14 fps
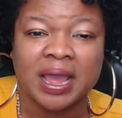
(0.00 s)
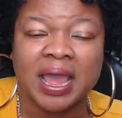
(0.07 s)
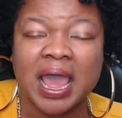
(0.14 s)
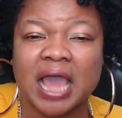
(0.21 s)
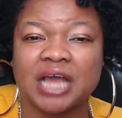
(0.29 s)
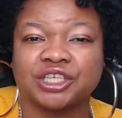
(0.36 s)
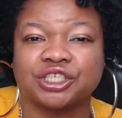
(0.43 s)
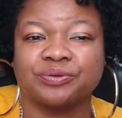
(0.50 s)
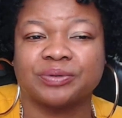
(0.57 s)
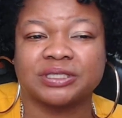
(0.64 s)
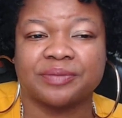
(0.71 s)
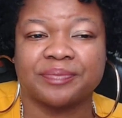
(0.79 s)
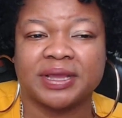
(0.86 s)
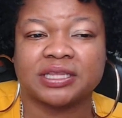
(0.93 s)
and she
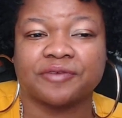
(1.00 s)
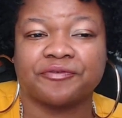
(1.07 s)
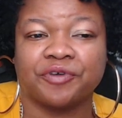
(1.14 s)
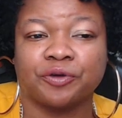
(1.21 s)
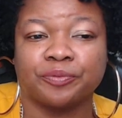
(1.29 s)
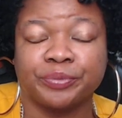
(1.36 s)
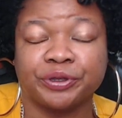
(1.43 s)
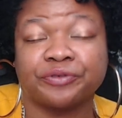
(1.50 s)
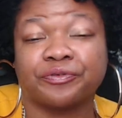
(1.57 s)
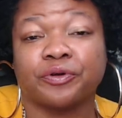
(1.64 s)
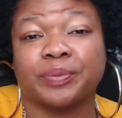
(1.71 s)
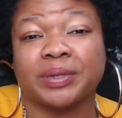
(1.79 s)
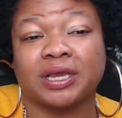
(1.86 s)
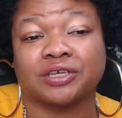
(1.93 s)
wasn't made to feel beautiful
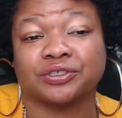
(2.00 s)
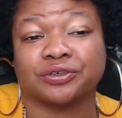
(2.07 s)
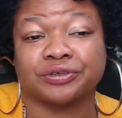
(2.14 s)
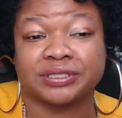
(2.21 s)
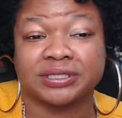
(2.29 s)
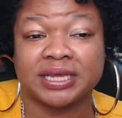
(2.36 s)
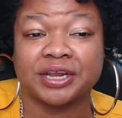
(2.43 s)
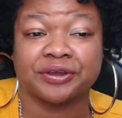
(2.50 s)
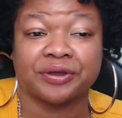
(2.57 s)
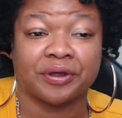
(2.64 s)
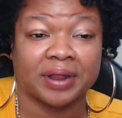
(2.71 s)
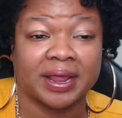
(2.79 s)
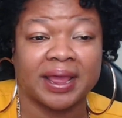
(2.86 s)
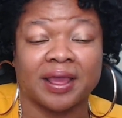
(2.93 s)
because of her skin and her
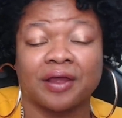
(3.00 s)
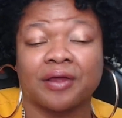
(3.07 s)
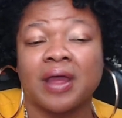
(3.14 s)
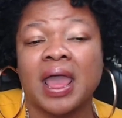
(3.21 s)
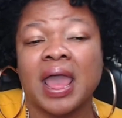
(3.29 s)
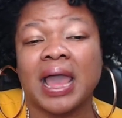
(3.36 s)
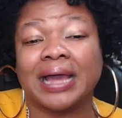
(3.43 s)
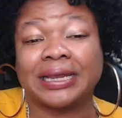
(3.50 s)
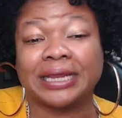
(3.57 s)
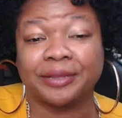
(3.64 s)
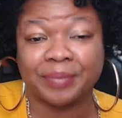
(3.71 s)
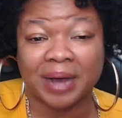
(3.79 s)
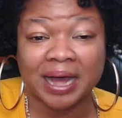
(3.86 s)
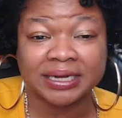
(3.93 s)
hair and
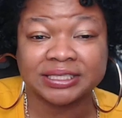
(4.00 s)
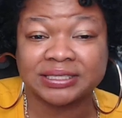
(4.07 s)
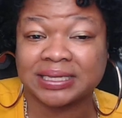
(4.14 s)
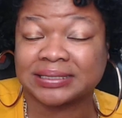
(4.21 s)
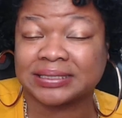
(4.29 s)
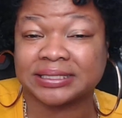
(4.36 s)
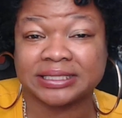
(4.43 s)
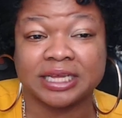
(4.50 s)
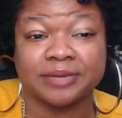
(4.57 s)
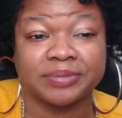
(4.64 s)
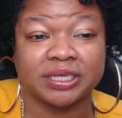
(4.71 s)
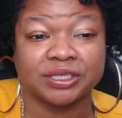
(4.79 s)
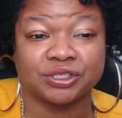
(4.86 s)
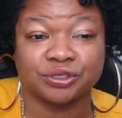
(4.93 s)
Imani said the same
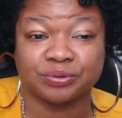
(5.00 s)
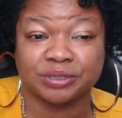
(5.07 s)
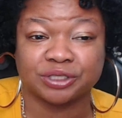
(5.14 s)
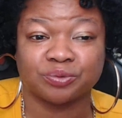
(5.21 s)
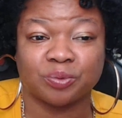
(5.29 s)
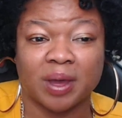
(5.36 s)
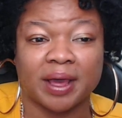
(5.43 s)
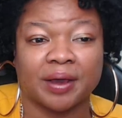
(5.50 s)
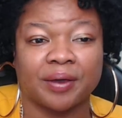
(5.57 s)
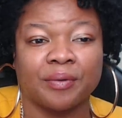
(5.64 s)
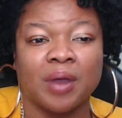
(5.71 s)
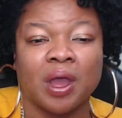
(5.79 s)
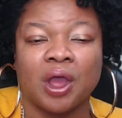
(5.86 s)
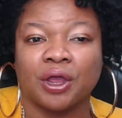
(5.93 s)
thing too as well
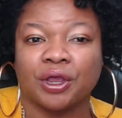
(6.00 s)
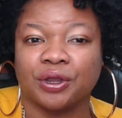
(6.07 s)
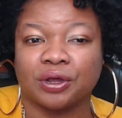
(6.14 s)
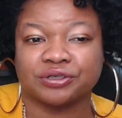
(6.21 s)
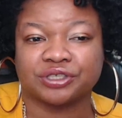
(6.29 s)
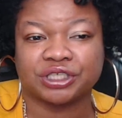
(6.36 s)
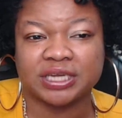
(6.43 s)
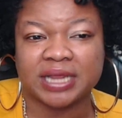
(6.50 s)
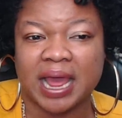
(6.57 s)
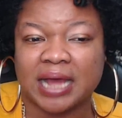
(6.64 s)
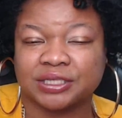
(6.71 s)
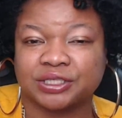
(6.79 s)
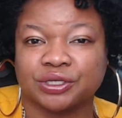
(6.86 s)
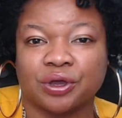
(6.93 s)
you know she
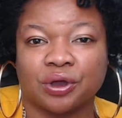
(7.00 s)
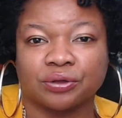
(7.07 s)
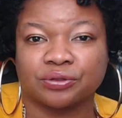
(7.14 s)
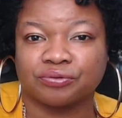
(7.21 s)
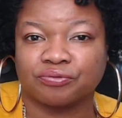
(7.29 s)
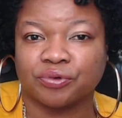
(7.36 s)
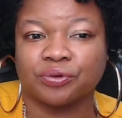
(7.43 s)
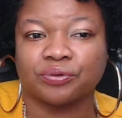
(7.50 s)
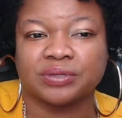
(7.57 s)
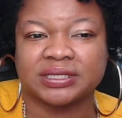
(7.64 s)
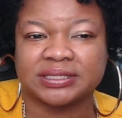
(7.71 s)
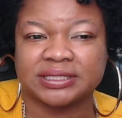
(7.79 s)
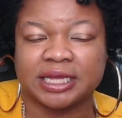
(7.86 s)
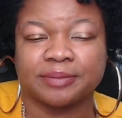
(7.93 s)
had to go through the
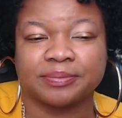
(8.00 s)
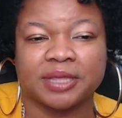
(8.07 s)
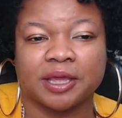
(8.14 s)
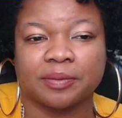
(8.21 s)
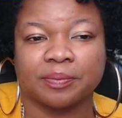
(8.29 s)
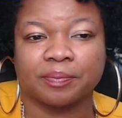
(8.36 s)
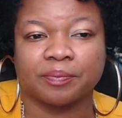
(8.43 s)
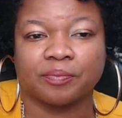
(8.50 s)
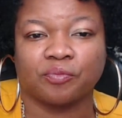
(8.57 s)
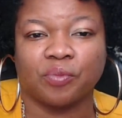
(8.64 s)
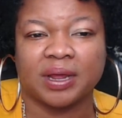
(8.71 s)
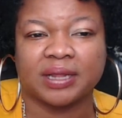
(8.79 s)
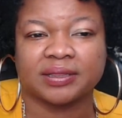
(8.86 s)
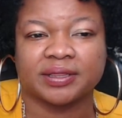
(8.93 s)
same thing
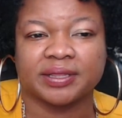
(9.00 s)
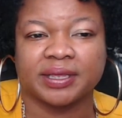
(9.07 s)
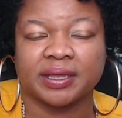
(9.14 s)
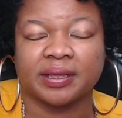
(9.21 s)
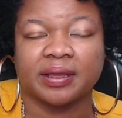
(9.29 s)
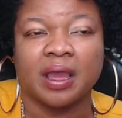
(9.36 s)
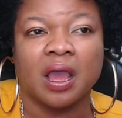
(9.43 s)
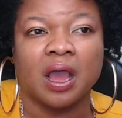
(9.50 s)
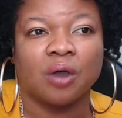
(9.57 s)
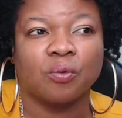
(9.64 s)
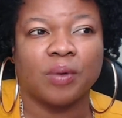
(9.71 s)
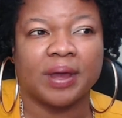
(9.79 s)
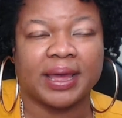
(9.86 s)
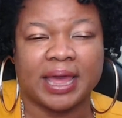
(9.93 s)
with the
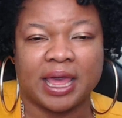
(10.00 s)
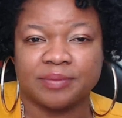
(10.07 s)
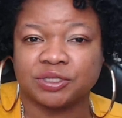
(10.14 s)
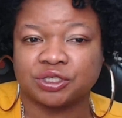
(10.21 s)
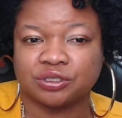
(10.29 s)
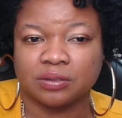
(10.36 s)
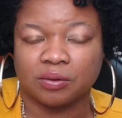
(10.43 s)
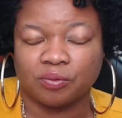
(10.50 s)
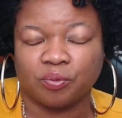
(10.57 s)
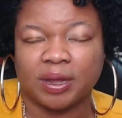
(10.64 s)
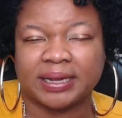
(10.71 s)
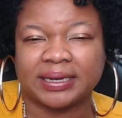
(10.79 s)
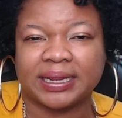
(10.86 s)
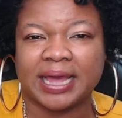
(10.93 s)
with image
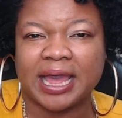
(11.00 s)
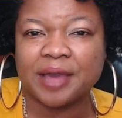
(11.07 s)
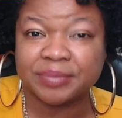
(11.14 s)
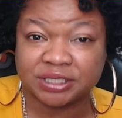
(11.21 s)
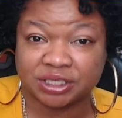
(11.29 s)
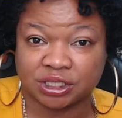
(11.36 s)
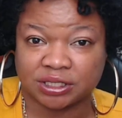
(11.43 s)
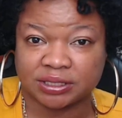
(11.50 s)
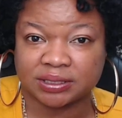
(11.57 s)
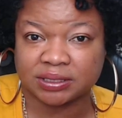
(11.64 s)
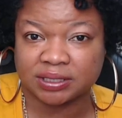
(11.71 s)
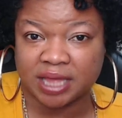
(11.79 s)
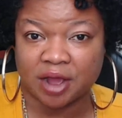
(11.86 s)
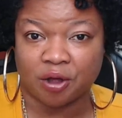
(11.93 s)
with images
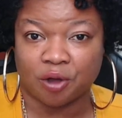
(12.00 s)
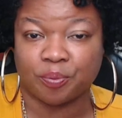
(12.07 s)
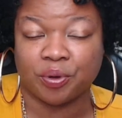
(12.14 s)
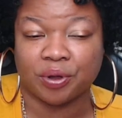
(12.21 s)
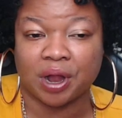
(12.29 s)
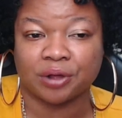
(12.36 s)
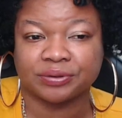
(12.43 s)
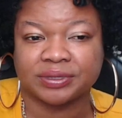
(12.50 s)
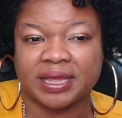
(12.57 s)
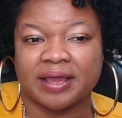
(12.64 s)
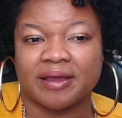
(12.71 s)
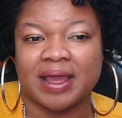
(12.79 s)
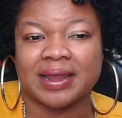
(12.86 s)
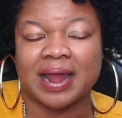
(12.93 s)
that are put out
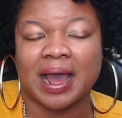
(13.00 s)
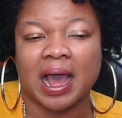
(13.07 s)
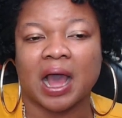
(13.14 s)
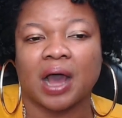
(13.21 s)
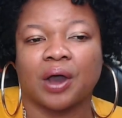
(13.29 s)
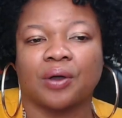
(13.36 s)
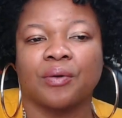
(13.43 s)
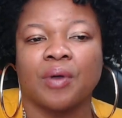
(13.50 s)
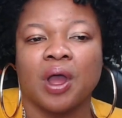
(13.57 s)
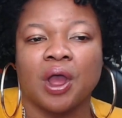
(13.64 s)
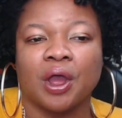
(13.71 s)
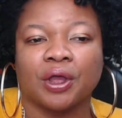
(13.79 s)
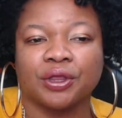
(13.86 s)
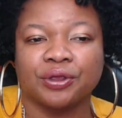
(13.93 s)
there and how
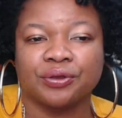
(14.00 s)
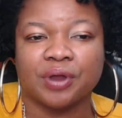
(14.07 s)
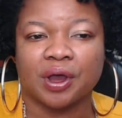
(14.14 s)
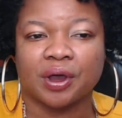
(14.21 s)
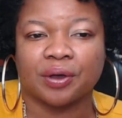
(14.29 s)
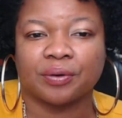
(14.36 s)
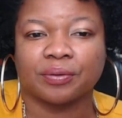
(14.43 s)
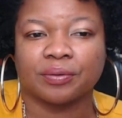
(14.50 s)
you know